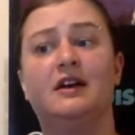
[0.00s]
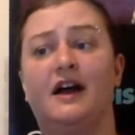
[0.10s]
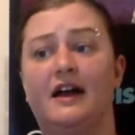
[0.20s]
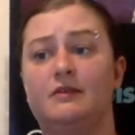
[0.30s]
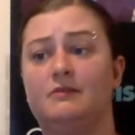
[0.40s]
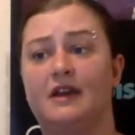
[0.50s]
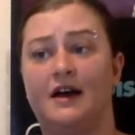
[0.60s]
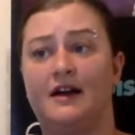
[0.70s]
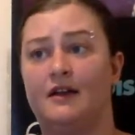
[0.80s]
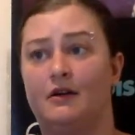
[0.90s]
I am
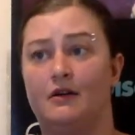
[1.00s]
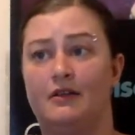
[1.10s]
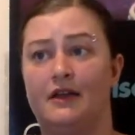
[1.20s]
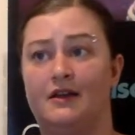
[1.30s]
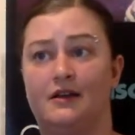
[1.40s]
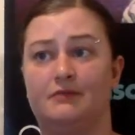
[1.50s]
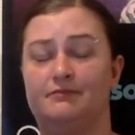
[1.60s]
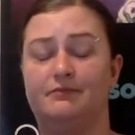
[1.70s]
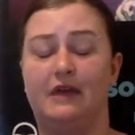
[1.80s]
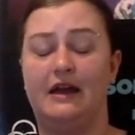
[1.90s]
not at all like
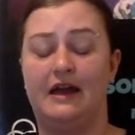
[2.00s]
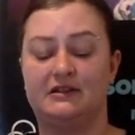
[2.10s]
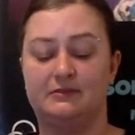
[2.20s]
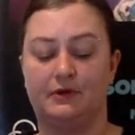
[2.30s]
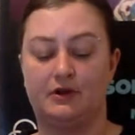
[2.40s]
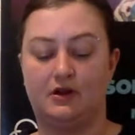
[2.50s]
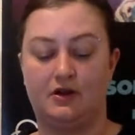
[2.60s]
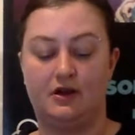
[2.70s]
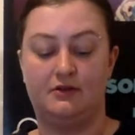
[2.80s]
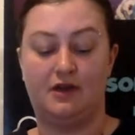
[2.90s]
an expert
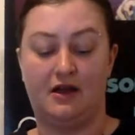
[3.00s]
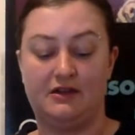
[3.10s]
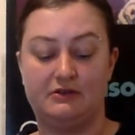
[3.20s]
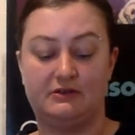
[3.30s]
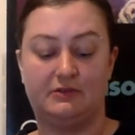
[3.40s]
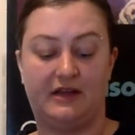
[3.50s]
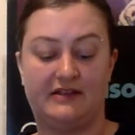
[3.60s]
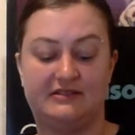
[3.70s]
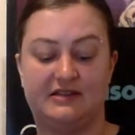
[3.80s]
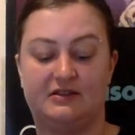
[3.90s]
on not using
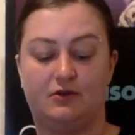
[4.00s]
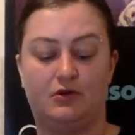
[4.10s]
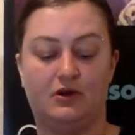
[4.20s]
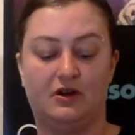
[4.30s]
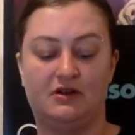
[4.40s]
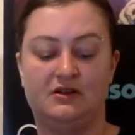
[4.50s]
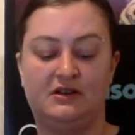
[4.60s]
plastic, or